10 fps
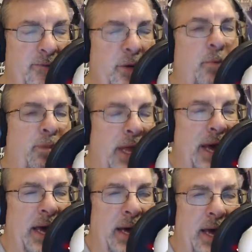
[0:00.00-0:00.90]
If you don't
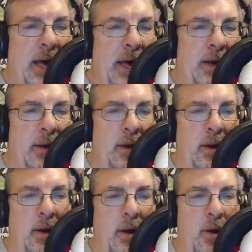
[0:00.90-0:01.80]
plan ahead,
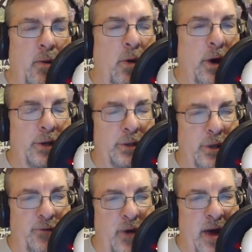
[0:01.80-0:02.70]

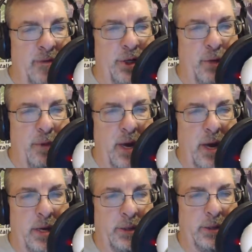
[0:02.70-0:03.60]
whereas if you have a
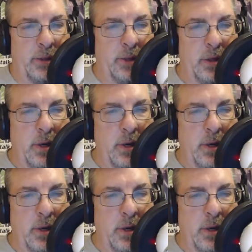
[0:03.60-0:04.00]
GPS,